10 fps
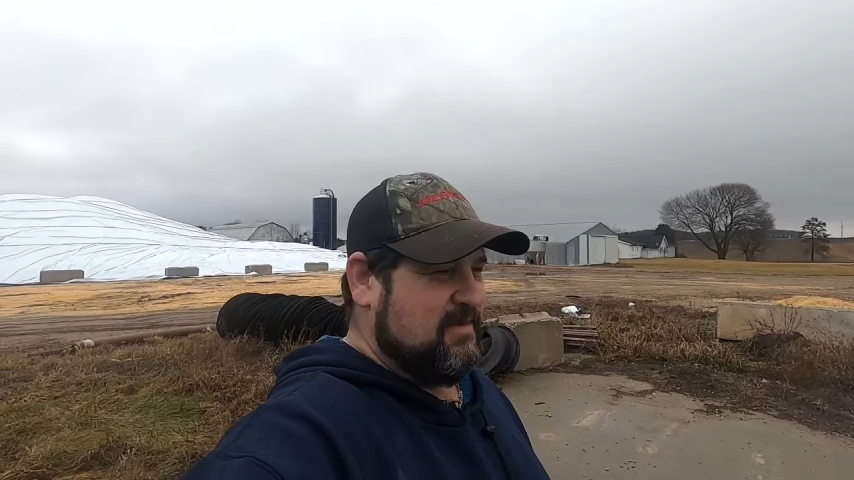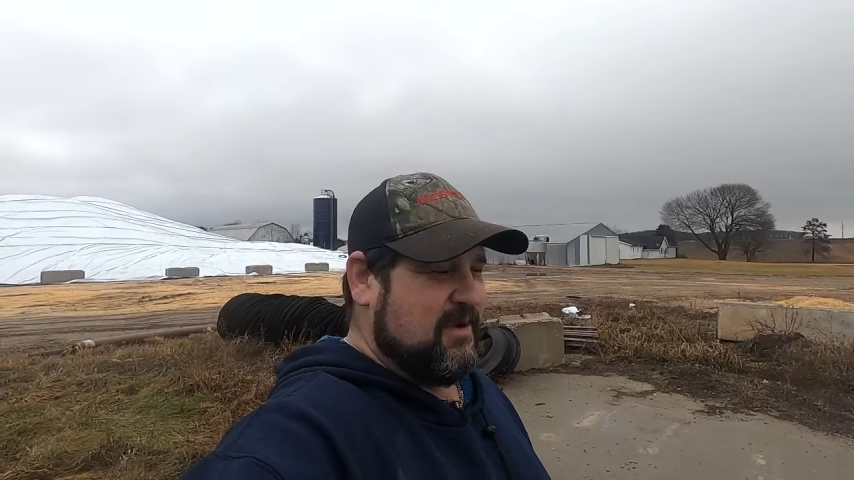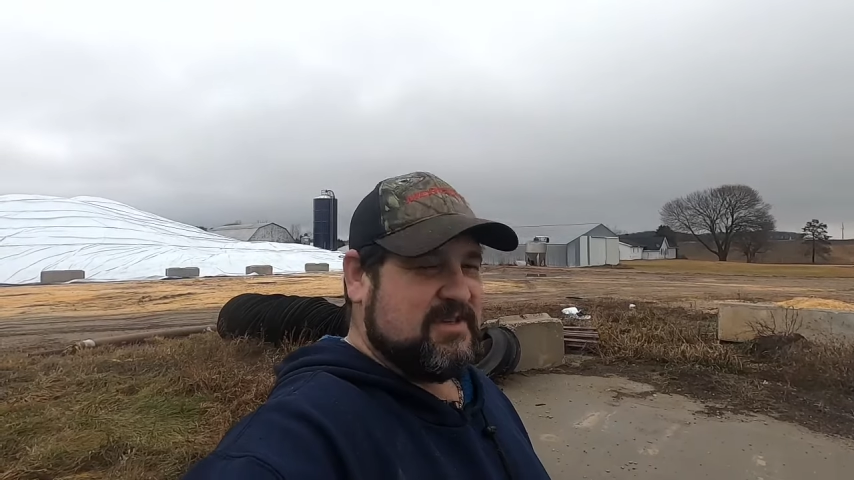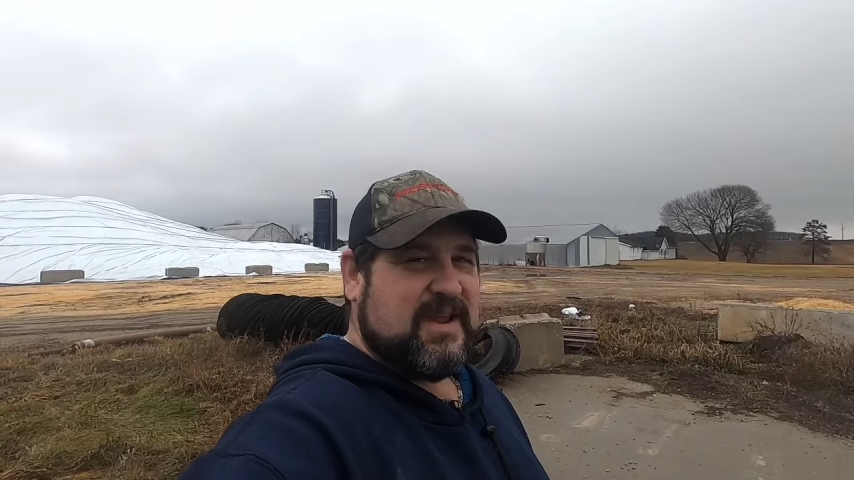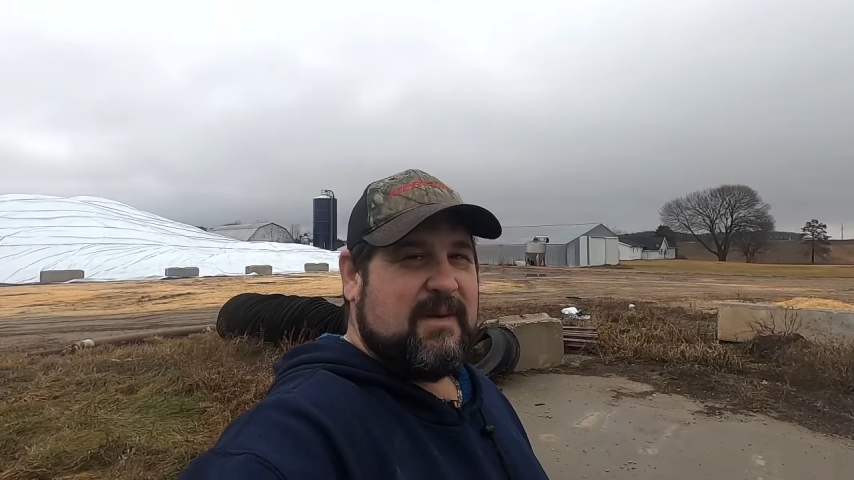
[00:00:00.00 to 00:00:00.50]

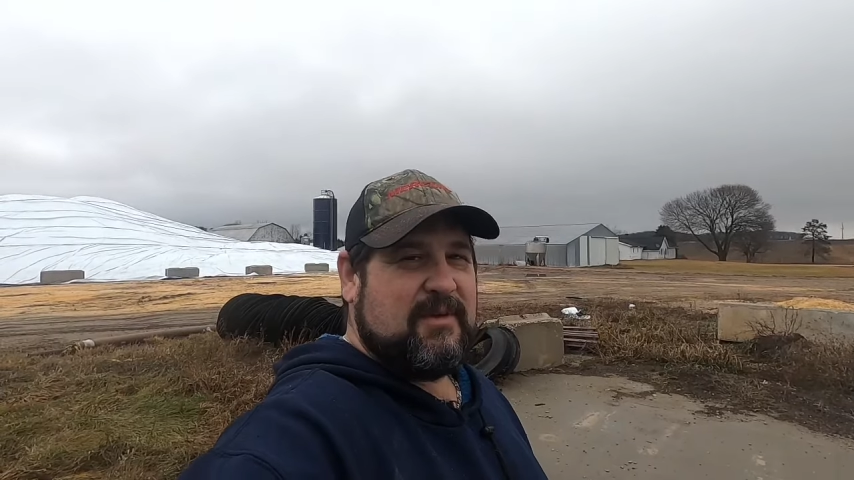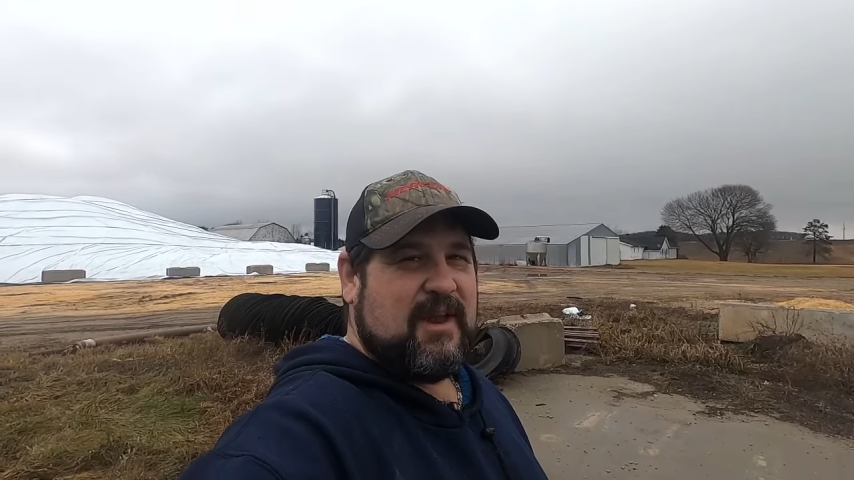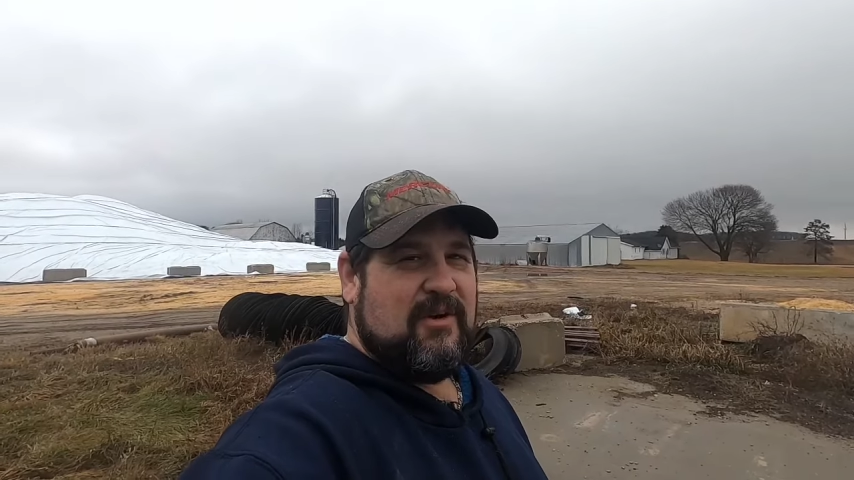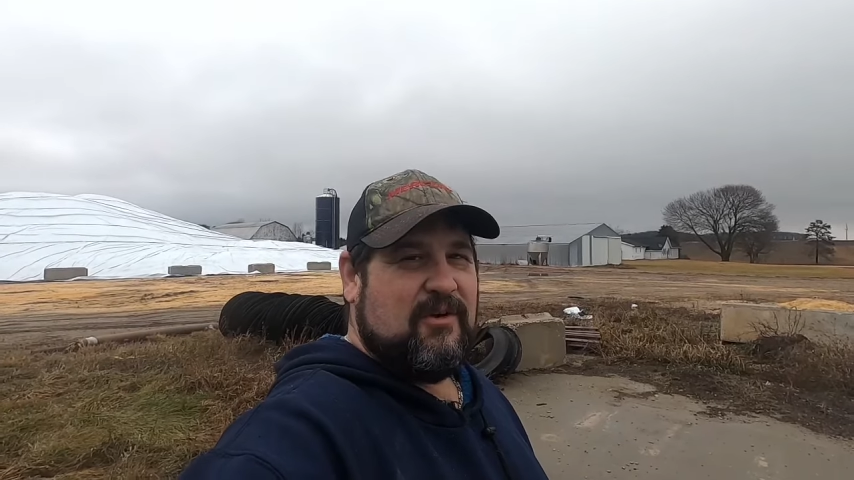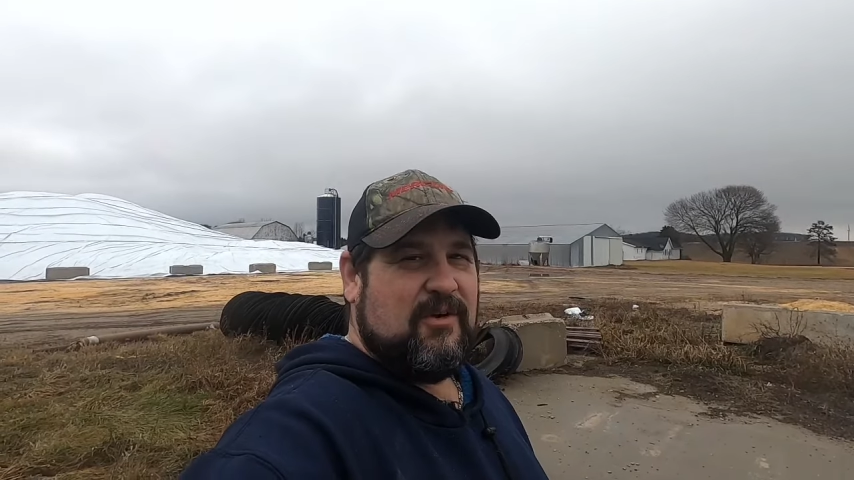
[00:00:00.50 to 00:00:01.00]
but it's time to
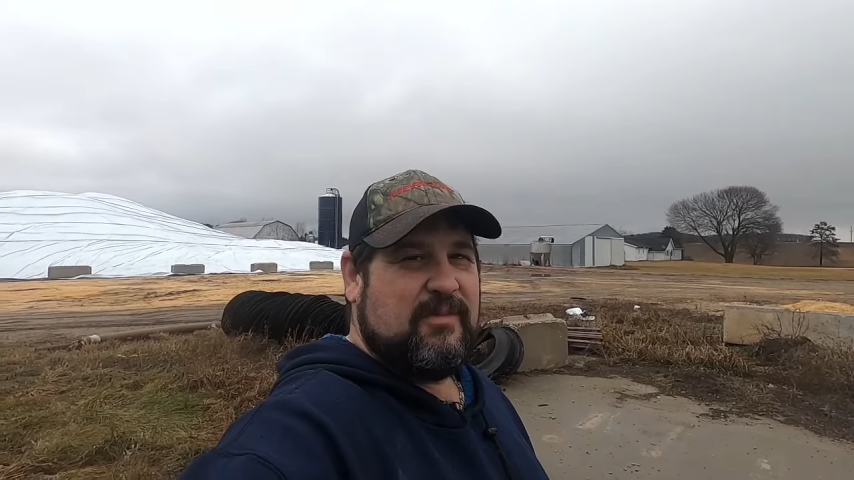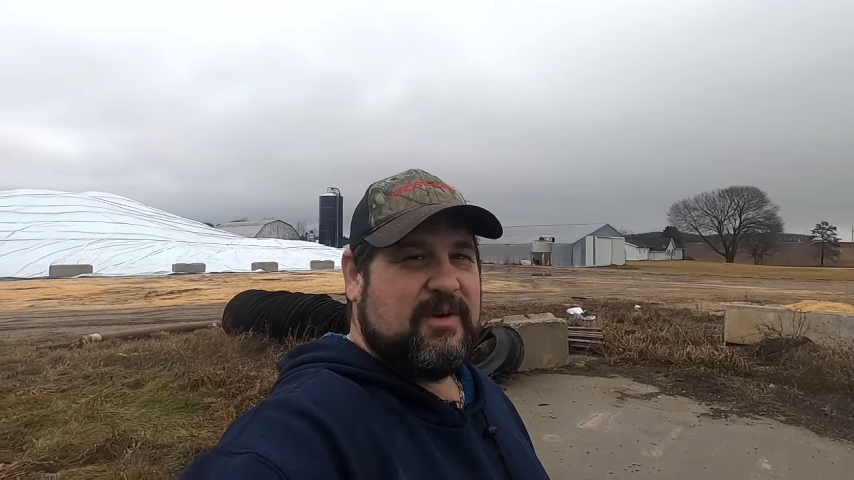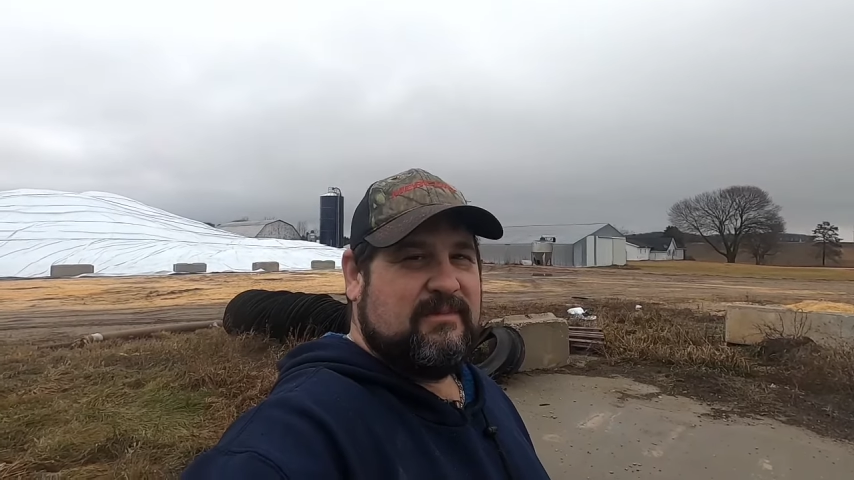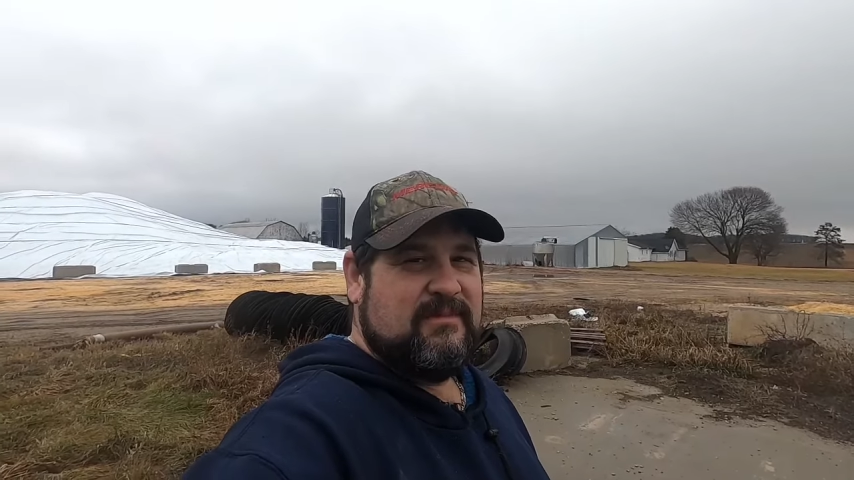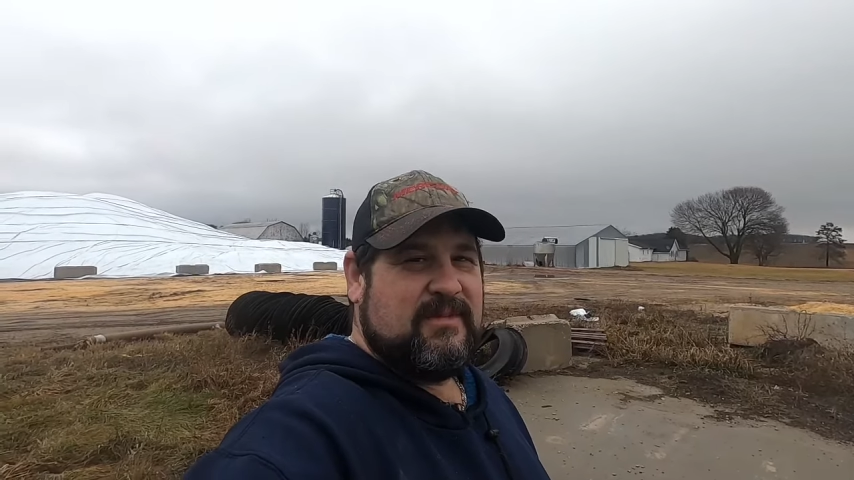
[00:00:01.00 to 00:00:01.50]
get home
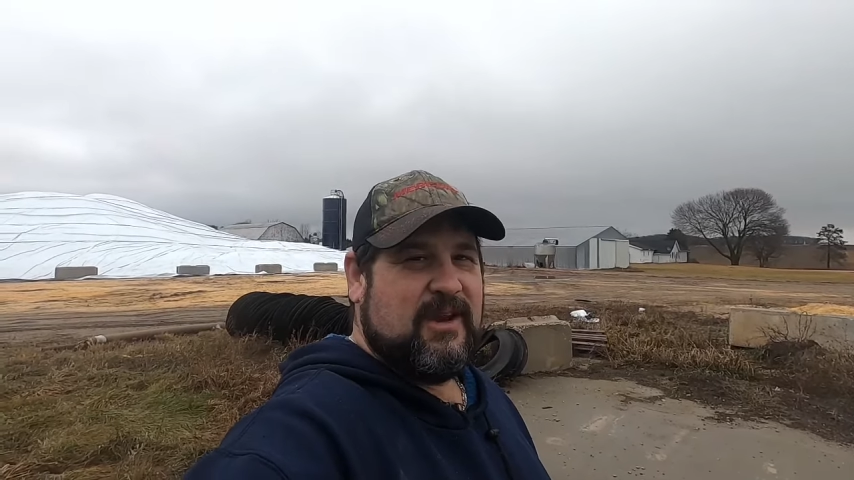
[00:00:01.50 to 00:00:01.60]
and